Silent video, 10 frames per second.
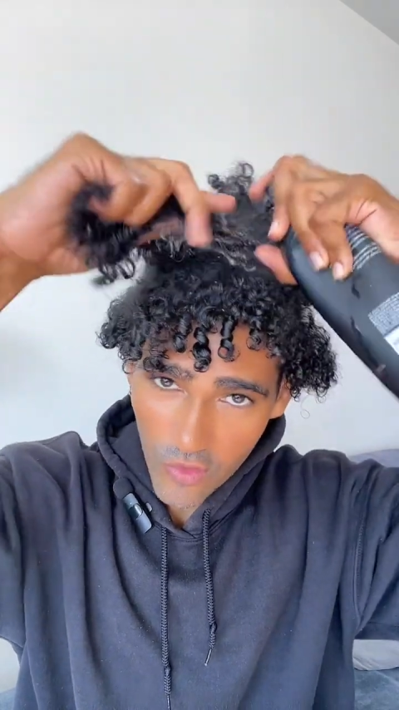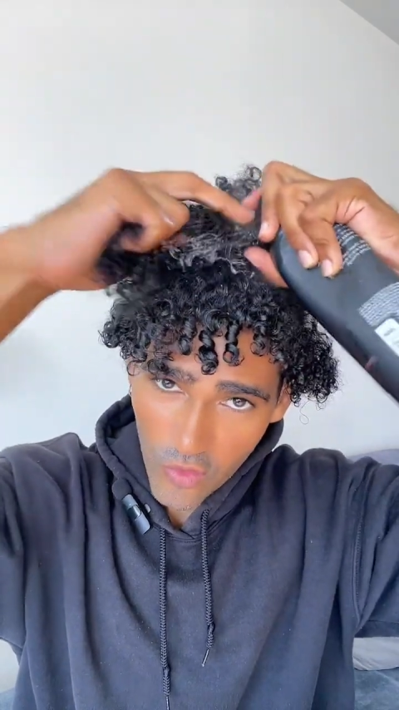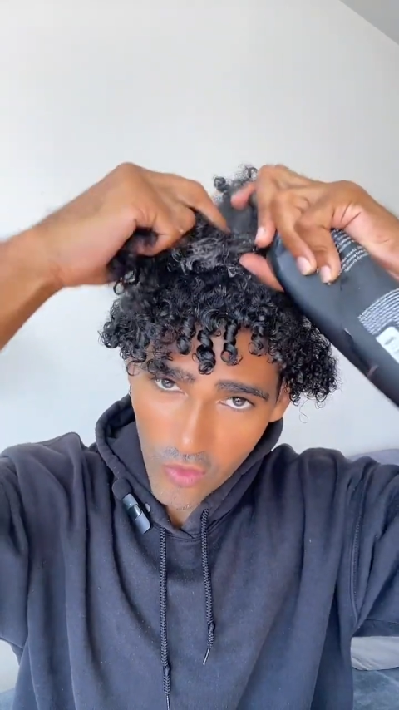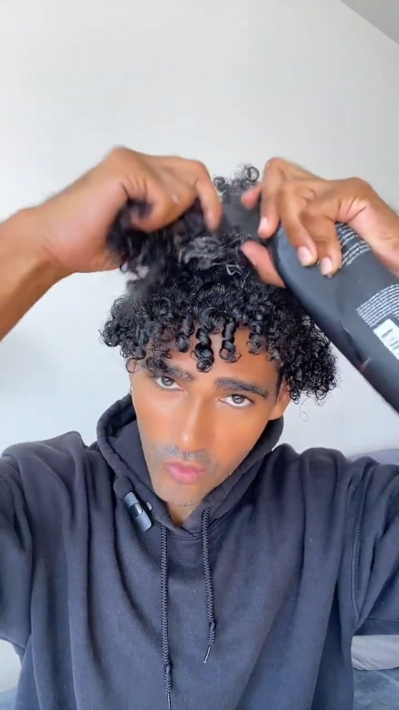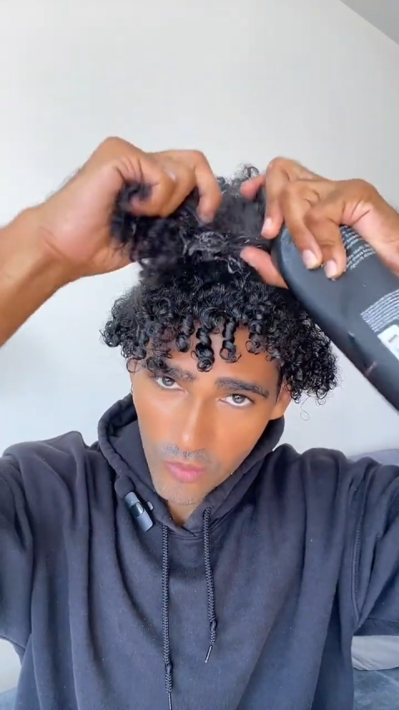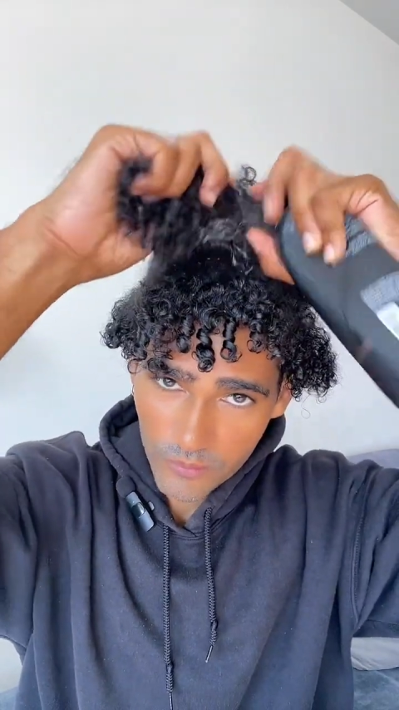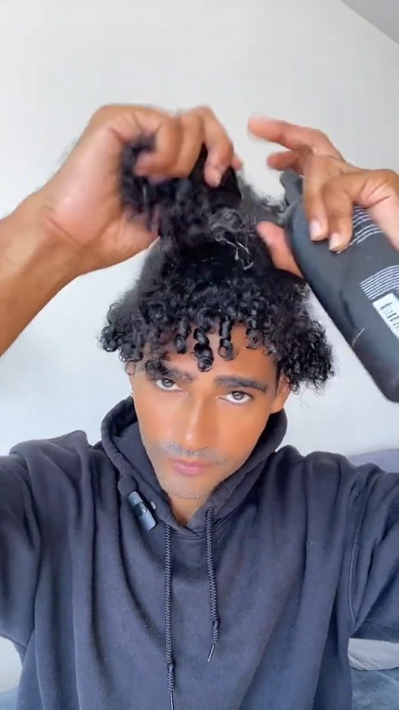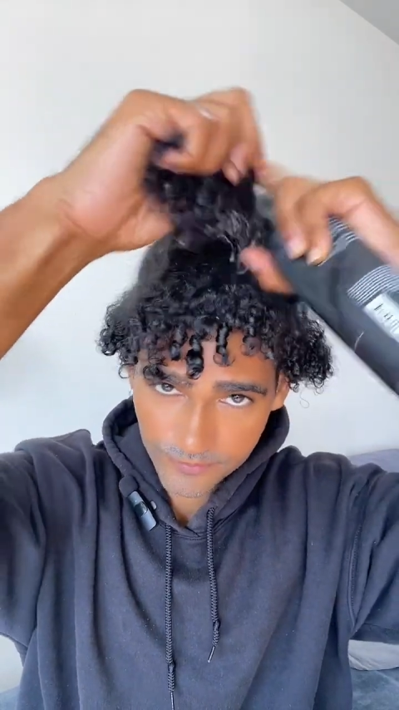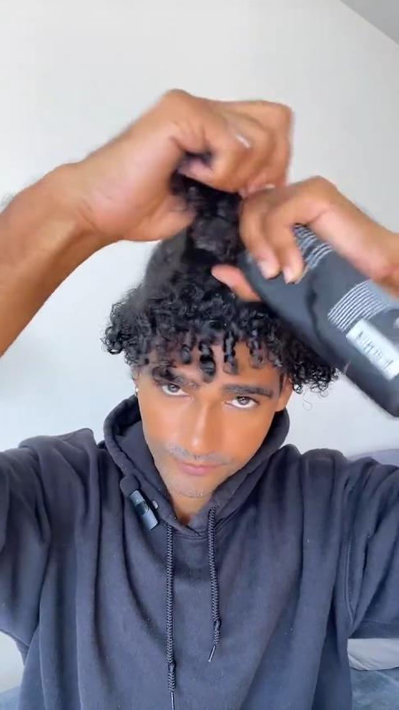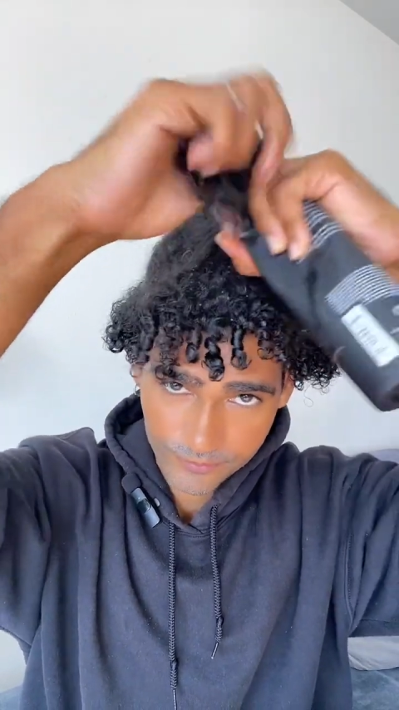
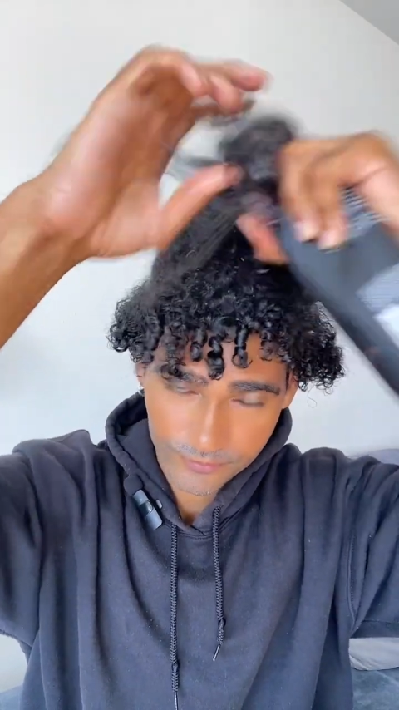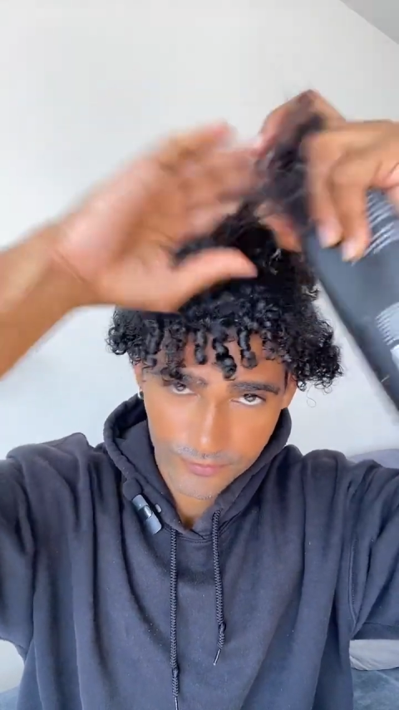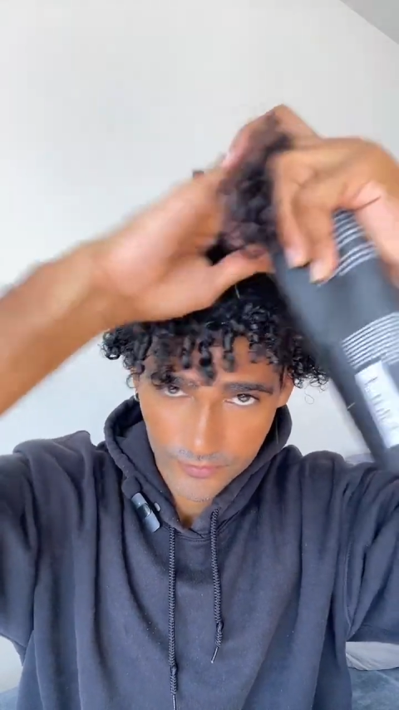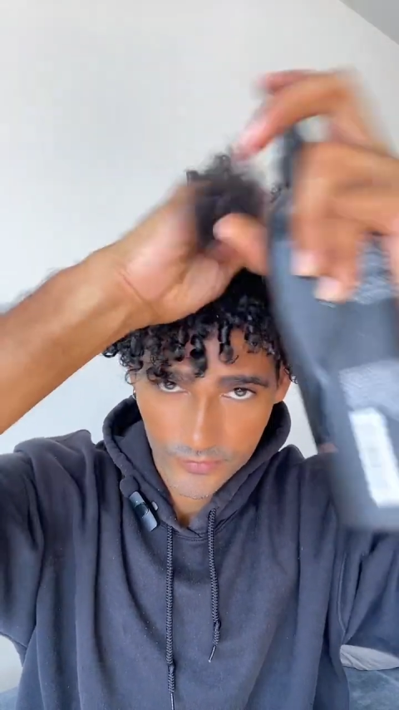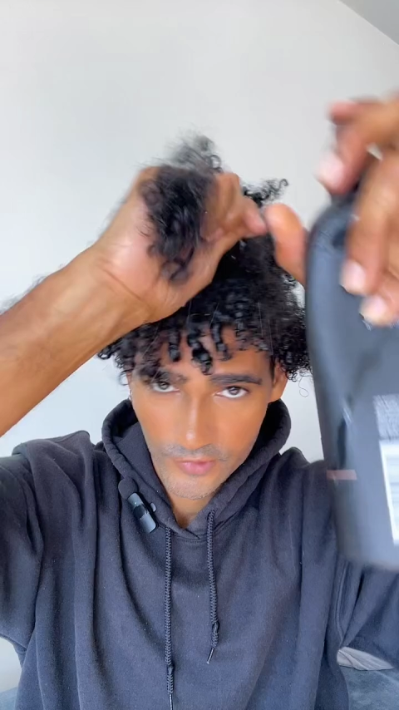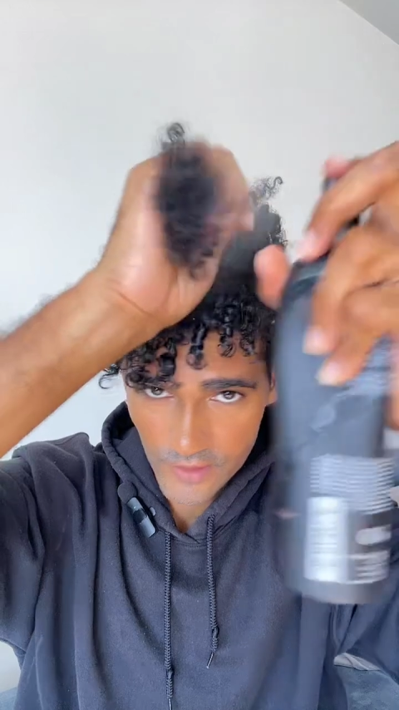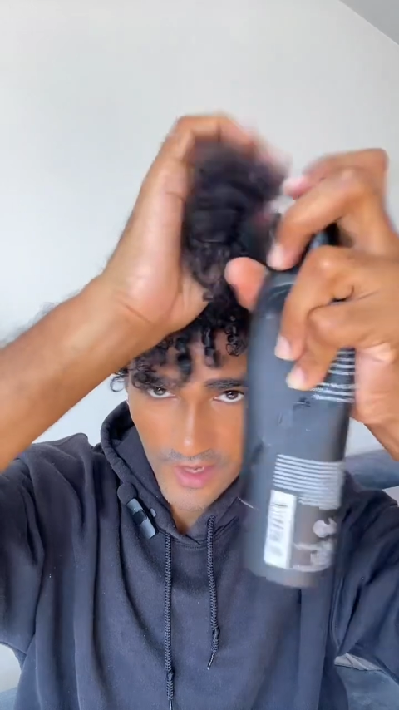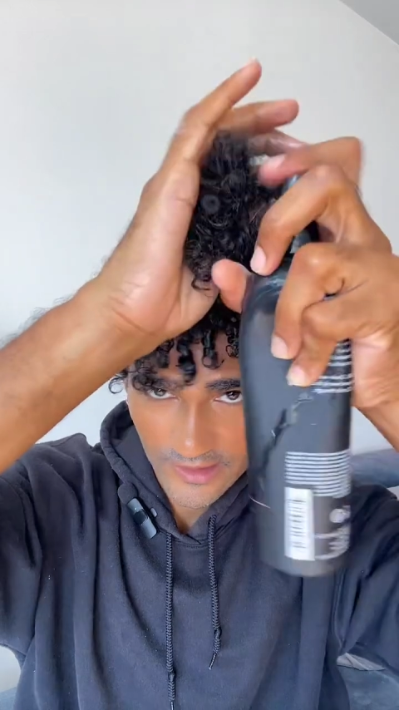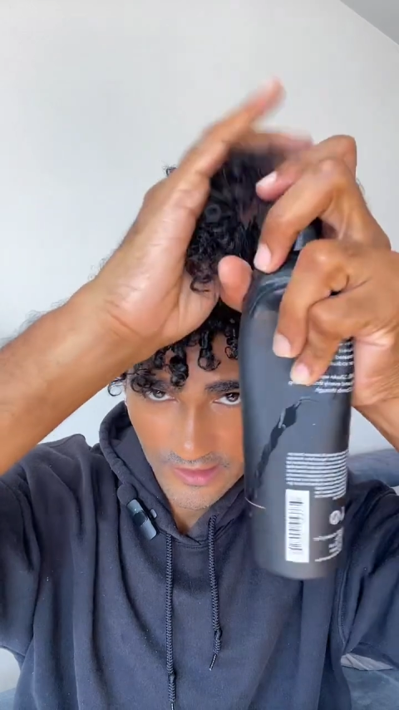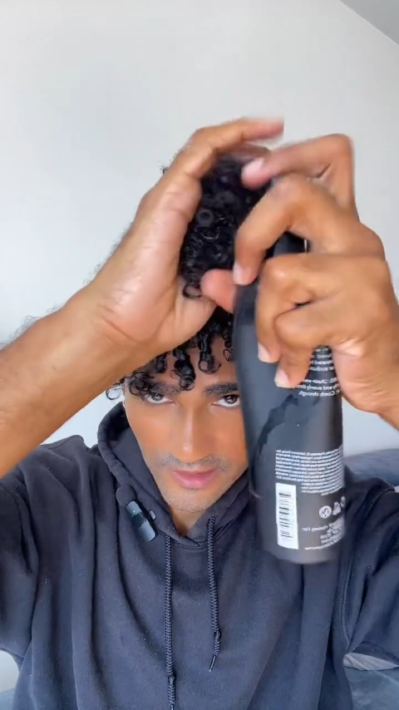home.
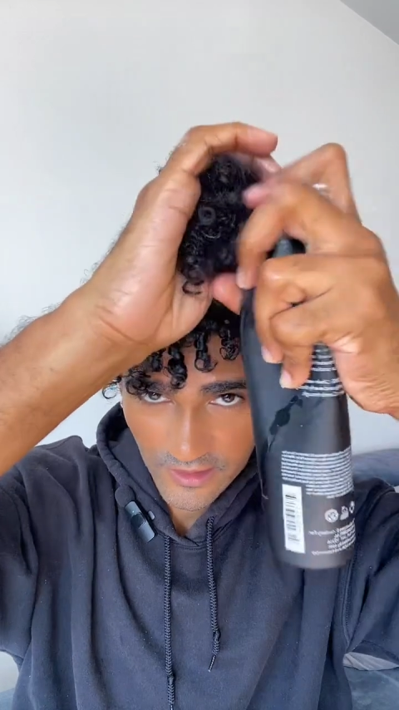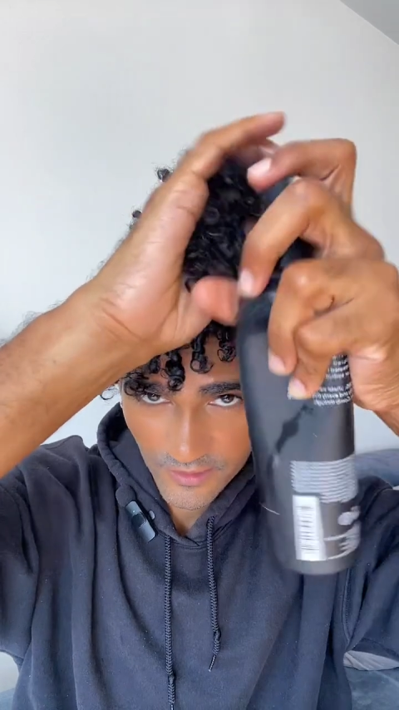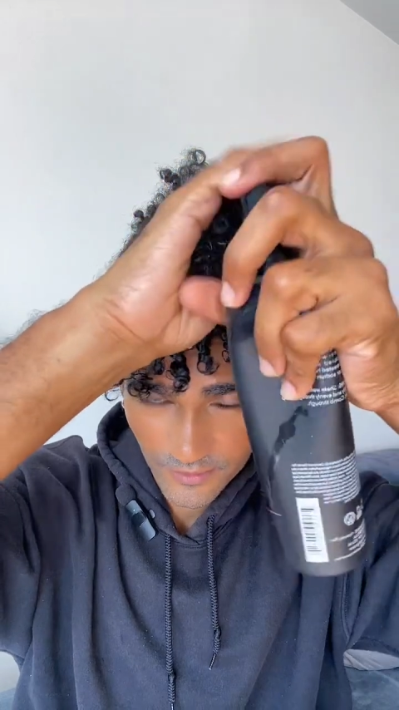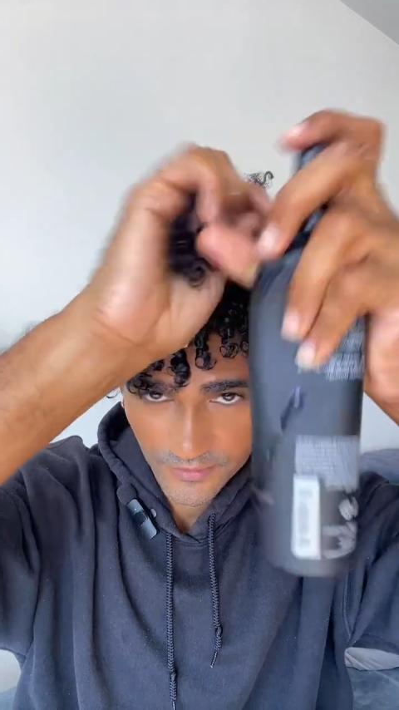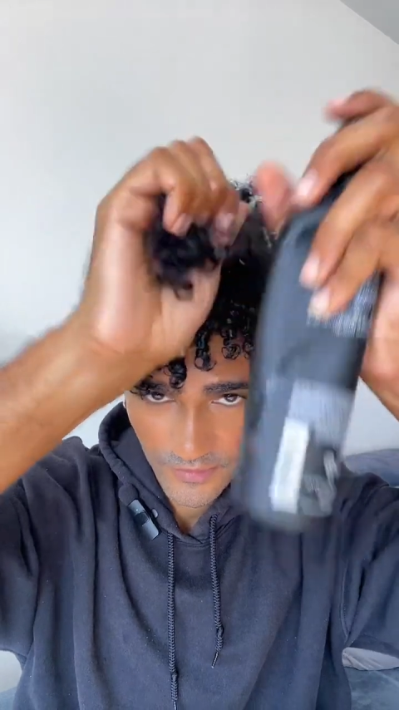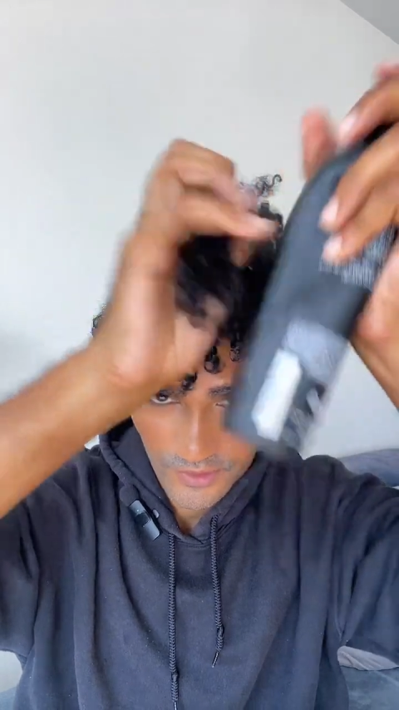You guys let